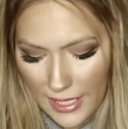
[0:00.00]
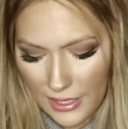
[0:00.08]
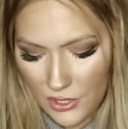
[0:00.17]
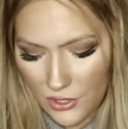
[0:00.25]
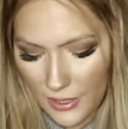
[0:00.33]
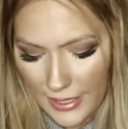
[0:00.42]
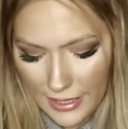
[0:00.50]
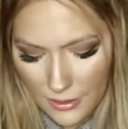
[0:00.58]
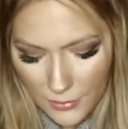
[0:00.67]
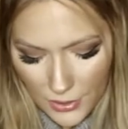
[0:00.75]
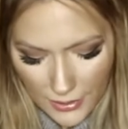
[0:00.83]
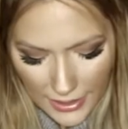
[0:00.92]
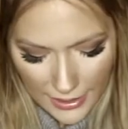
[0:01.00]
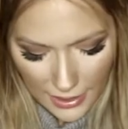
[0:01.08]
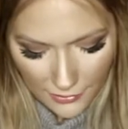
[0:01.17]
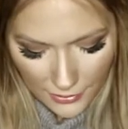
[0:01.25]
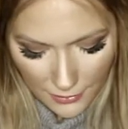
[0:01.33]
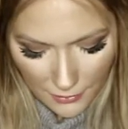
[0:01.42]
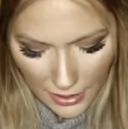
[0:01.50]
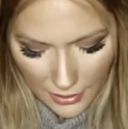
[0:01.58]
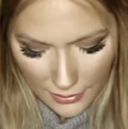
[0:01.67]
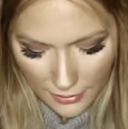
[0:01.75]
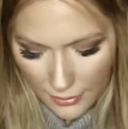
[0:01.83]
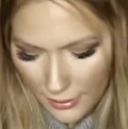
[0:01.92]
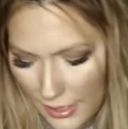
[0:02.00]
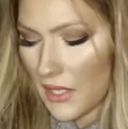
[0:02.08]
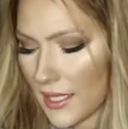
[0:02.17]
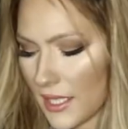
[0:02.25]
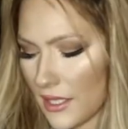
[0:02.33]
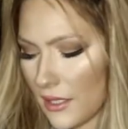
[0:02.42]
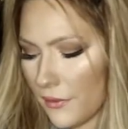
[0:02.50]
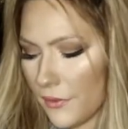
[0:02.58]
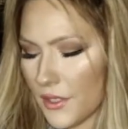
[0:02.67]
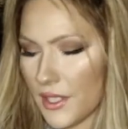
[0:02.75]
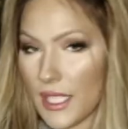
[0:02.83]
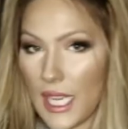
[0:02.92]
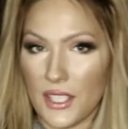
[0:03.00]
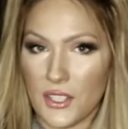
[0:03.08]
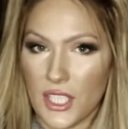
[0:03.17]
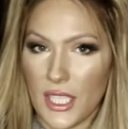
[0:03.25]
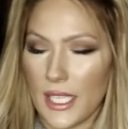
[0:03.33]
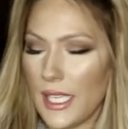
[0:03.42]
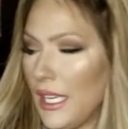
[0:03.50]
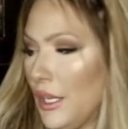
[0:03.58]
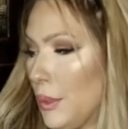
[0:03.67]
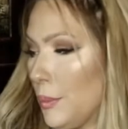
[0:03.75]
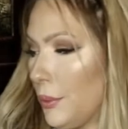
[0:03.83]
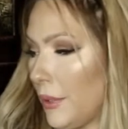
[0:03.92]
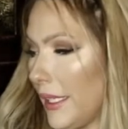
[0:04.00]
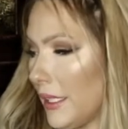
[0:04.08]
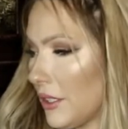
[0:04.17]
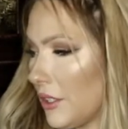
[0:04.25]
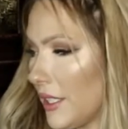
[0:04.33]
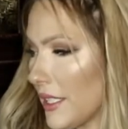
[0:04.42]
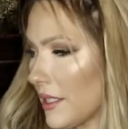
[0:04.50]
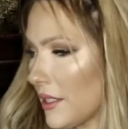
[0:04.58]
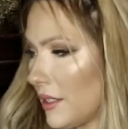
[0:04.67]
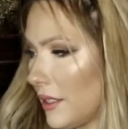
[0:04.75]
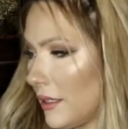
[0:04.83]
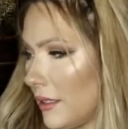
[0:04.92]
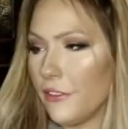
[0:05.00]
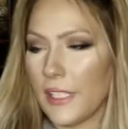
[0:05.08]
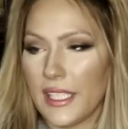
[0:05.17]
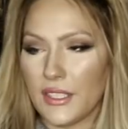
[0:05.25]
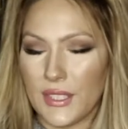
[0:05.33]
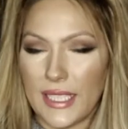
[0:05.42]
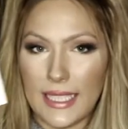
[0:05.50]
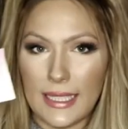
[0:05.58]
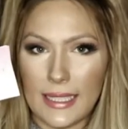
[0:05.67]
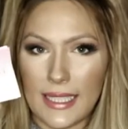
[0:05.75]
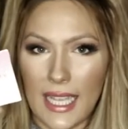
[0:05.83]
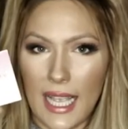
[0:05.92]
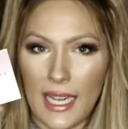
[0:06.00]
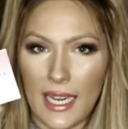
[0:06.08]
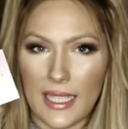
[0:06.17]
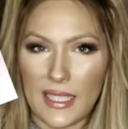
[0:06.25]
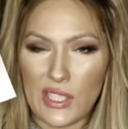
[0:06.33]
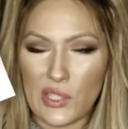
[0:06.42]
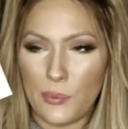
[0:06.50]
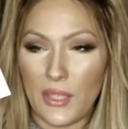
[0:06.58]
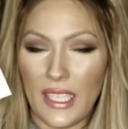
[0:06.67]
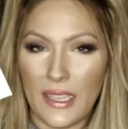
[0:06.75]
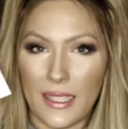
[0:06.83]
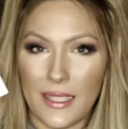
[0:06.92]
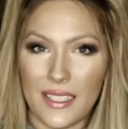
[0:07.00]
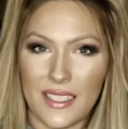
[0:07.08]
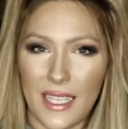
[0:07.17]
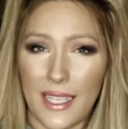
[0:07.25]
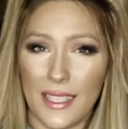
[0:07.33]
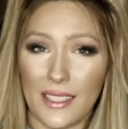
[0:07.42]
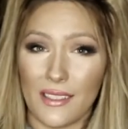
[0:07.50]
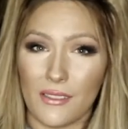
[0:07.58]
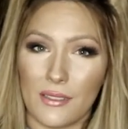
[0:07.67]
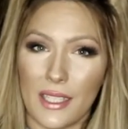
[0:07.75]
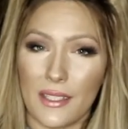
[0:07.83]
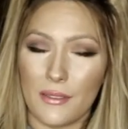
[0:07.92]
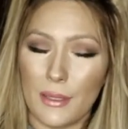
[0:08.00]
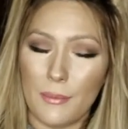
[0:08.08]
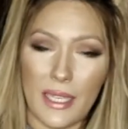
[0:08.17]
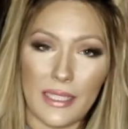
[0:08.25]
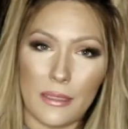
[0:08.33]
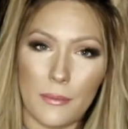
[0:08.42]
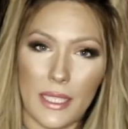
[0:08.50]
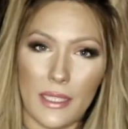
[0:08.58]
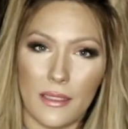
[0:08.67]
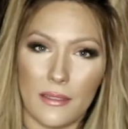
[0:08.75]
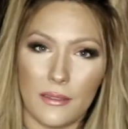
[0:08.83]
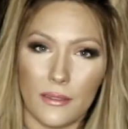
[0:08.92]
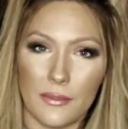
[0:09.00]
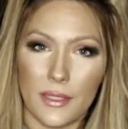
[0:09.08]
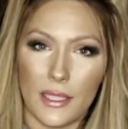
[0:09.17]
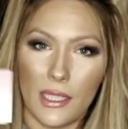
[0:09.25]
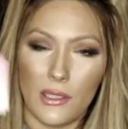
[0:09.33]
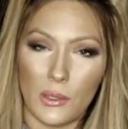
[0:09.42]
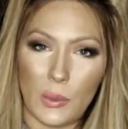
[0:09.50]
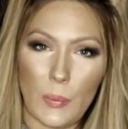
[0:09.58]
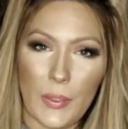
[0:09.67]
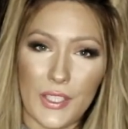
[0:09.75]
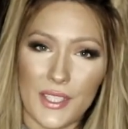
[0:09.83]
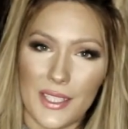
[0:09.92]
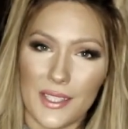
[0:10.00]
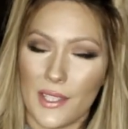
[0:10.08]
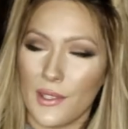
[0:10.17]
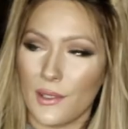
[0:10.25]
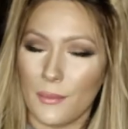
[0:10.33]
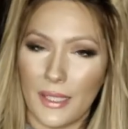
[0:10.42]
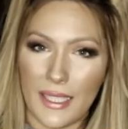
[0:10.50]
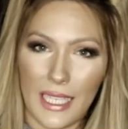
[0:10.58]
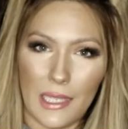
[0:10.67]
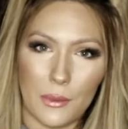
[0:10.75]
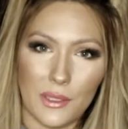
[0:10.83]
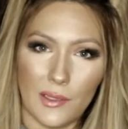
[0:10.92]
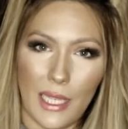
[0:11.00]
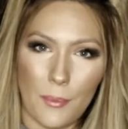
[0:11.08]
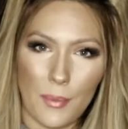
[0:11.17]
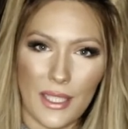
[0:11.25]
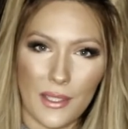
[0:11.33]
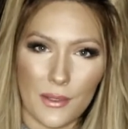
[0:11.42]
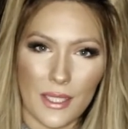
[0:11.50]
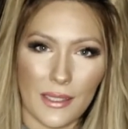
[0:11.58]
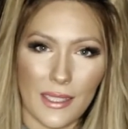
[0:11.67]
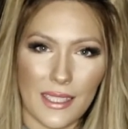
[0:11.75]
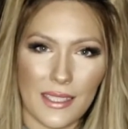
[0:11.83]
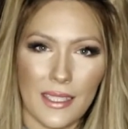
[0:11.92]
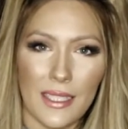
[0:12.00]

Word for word: extra item you get every month, this is the Versace Bright Crystal Fragrance, and I sprayed this and it reminded me of an old person's home. Like, I will not be using this.